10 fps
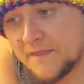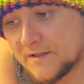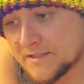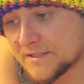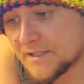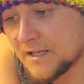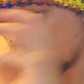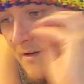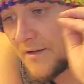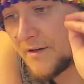This is a
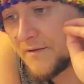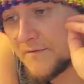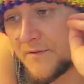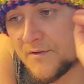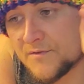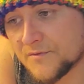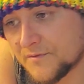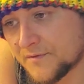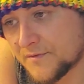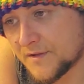lot of your truth.